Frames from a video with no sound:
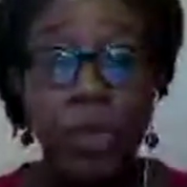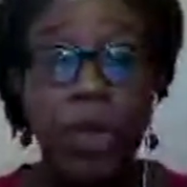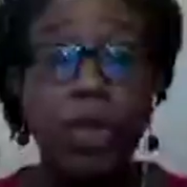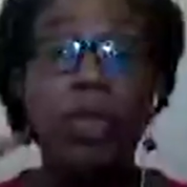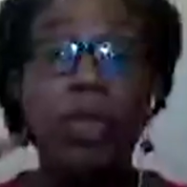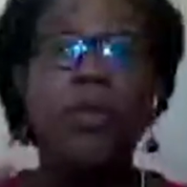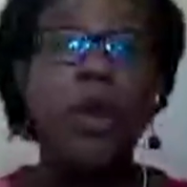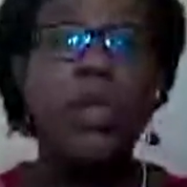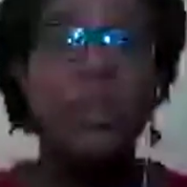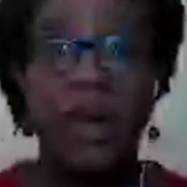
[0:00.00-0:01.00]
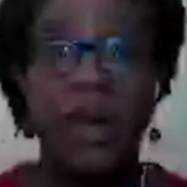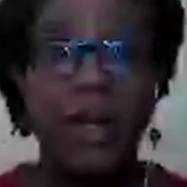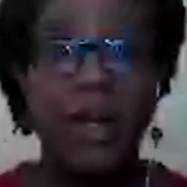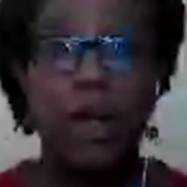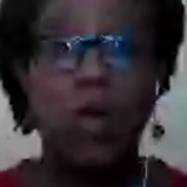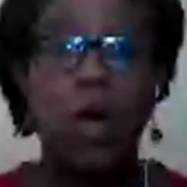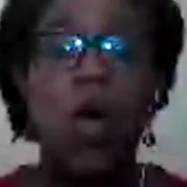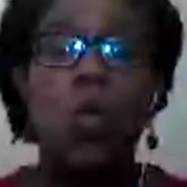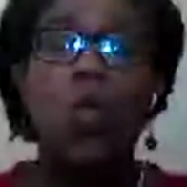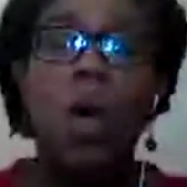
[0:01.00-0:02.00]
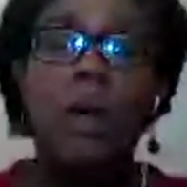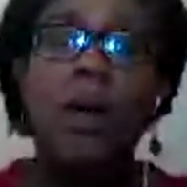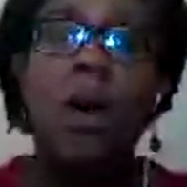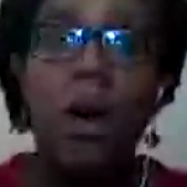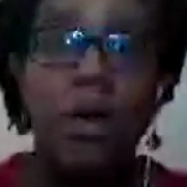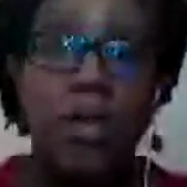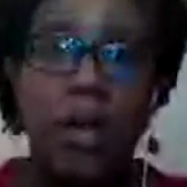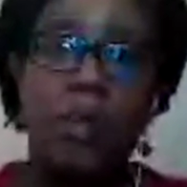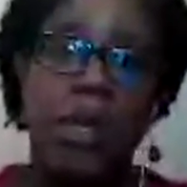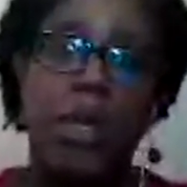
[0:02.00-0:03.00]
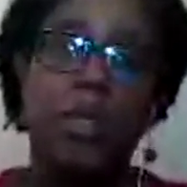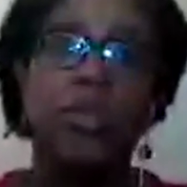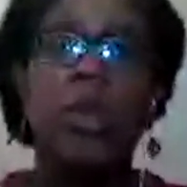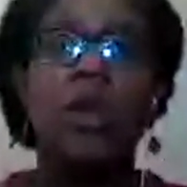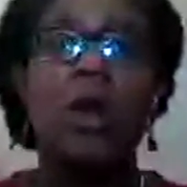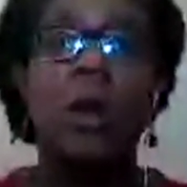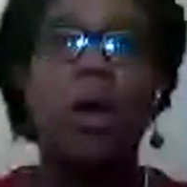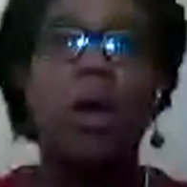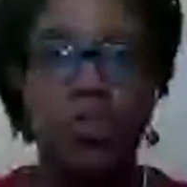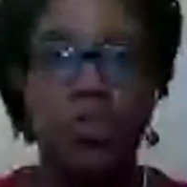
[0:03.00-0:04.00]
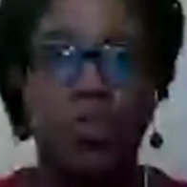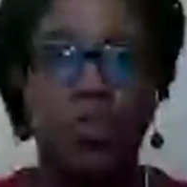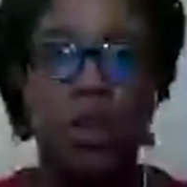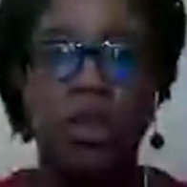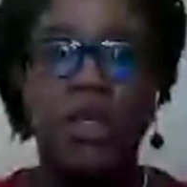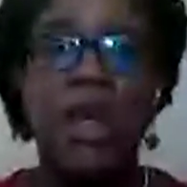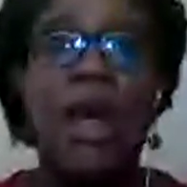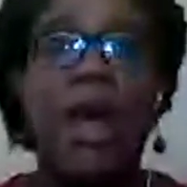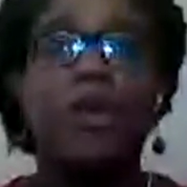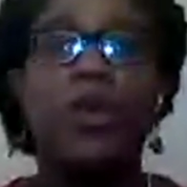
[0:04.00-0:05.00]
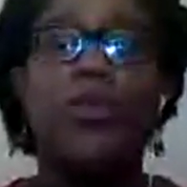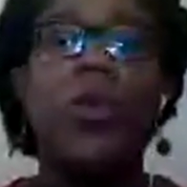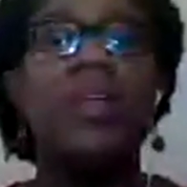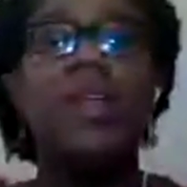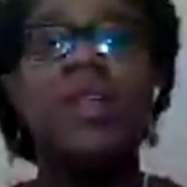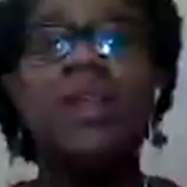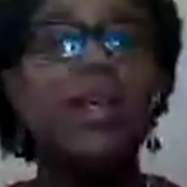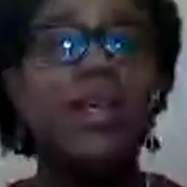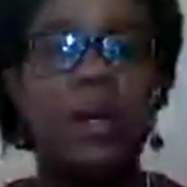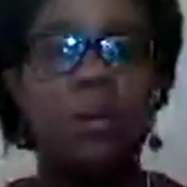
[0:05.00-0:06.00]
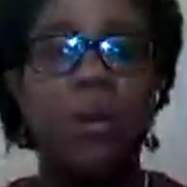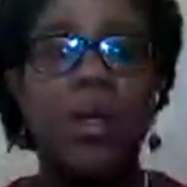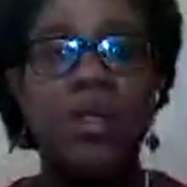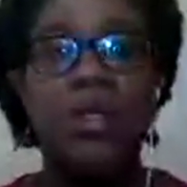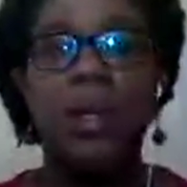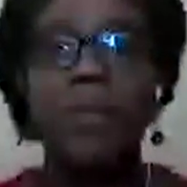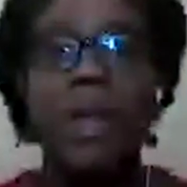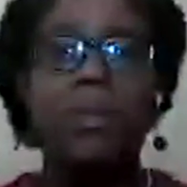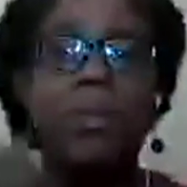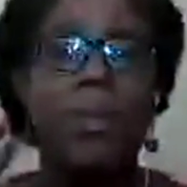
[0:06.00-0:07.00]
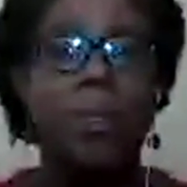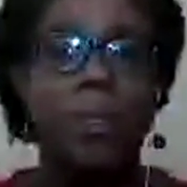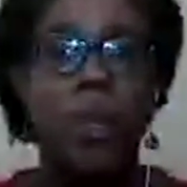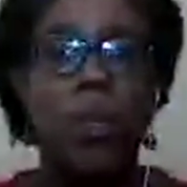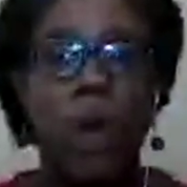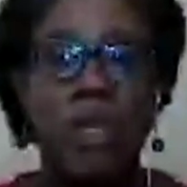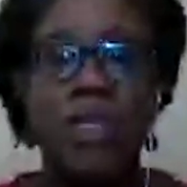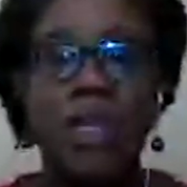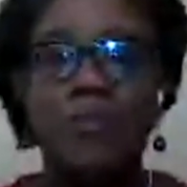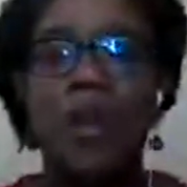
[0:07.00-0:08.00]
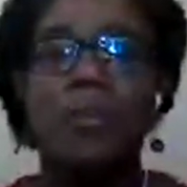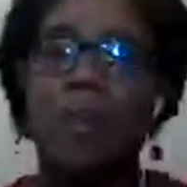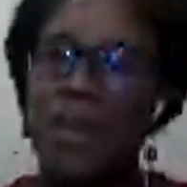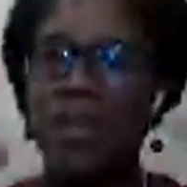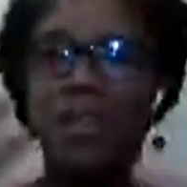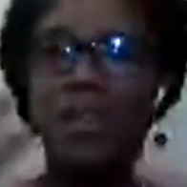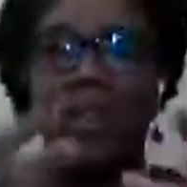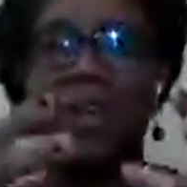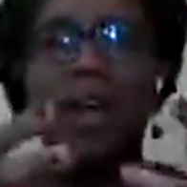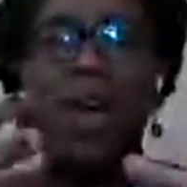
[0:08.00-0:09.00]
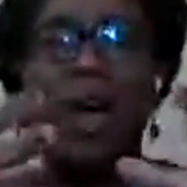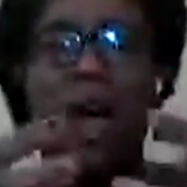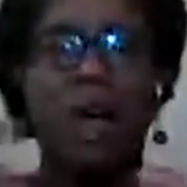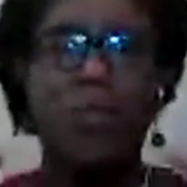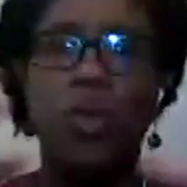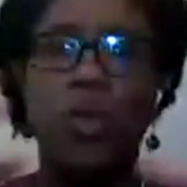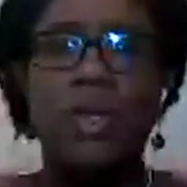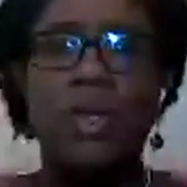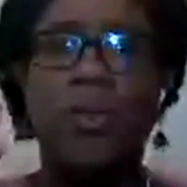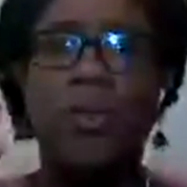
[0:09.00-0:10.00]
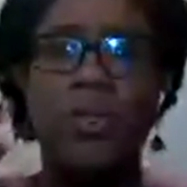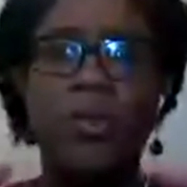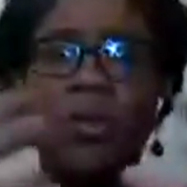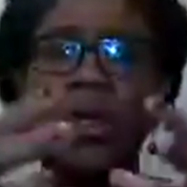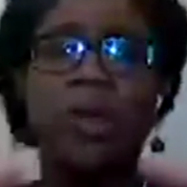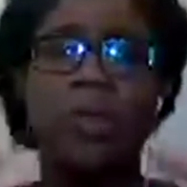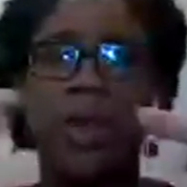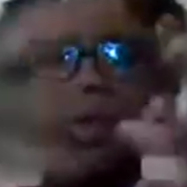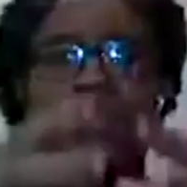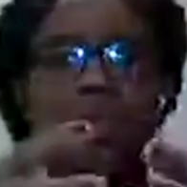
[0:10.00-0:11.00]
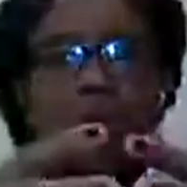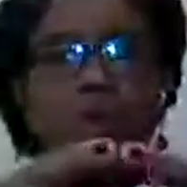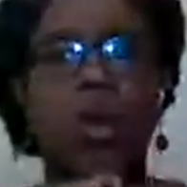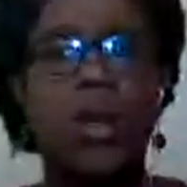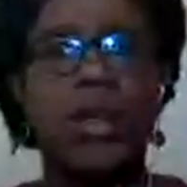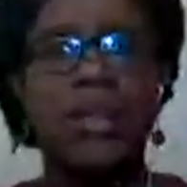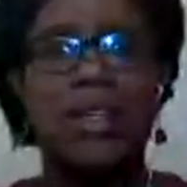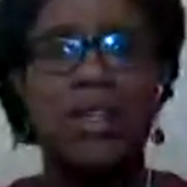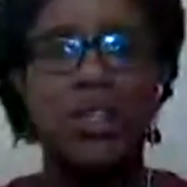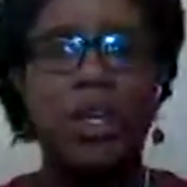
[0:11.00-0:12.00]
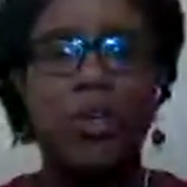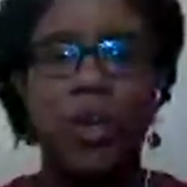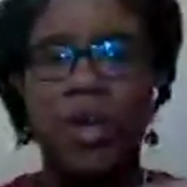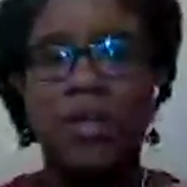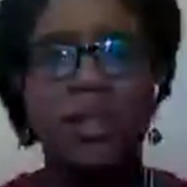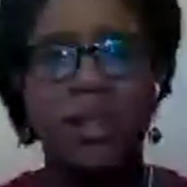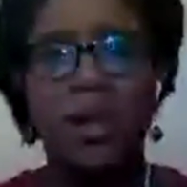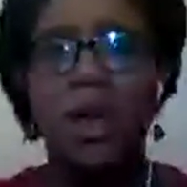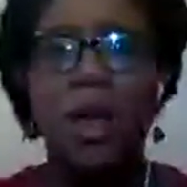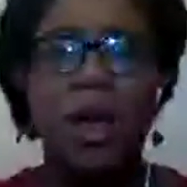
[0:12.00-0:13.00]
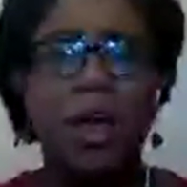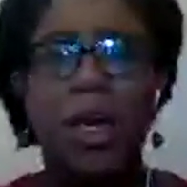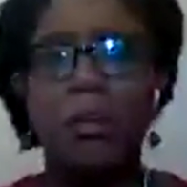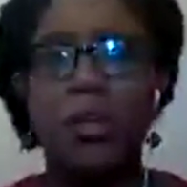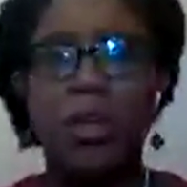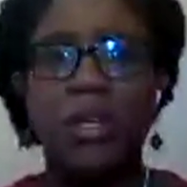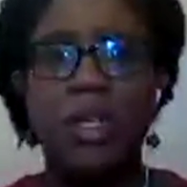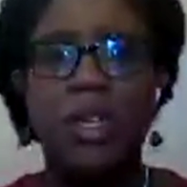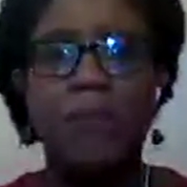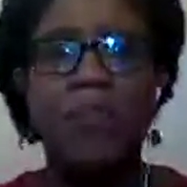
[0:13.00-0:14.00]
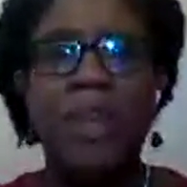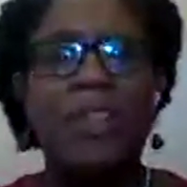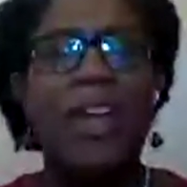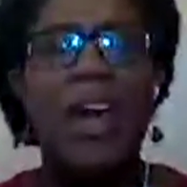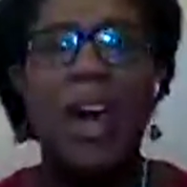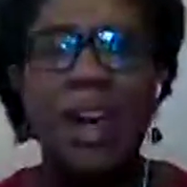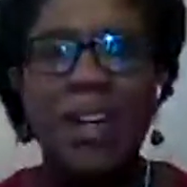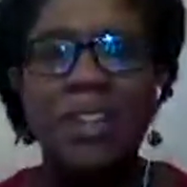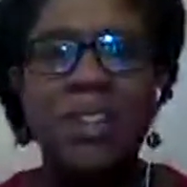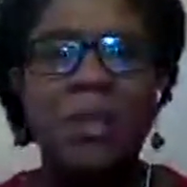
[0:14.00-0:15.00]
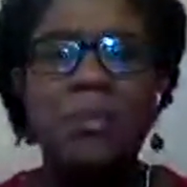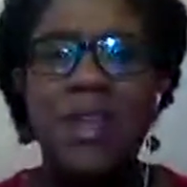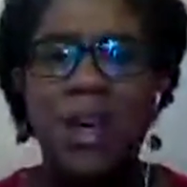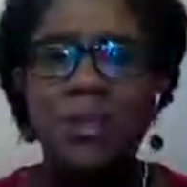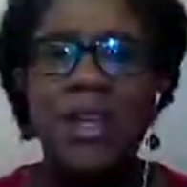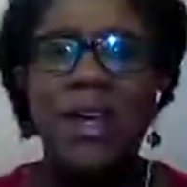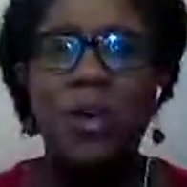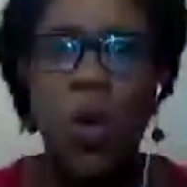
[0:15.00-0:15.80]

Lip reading: you've got to find out what are their pains, what are their struggles, and you've got to dig deep, because sometimes people, once they've come into, I've noticed that once people come into an organization or into a community, they kind of sometimes get